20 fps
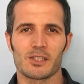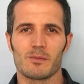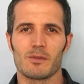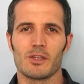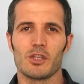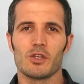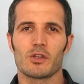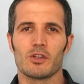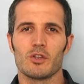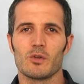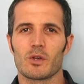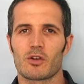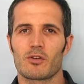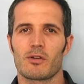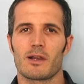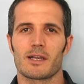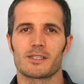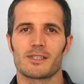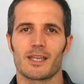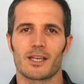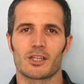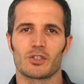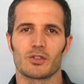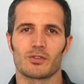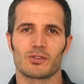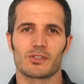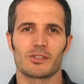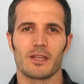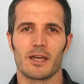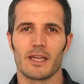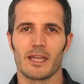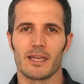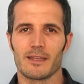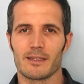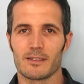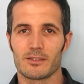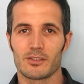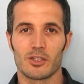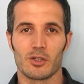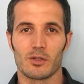and then you can do a cross-sectional study
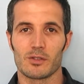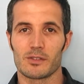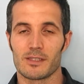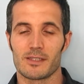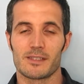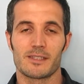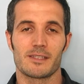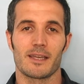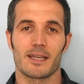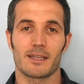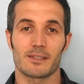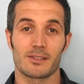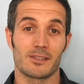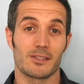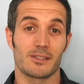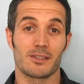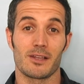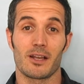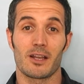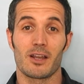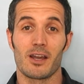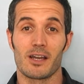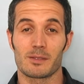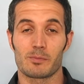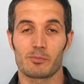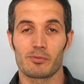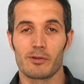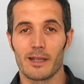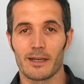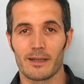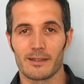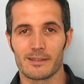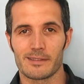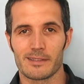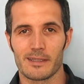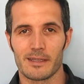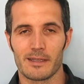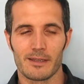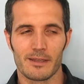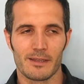that shows that sex does not cause pregnancy.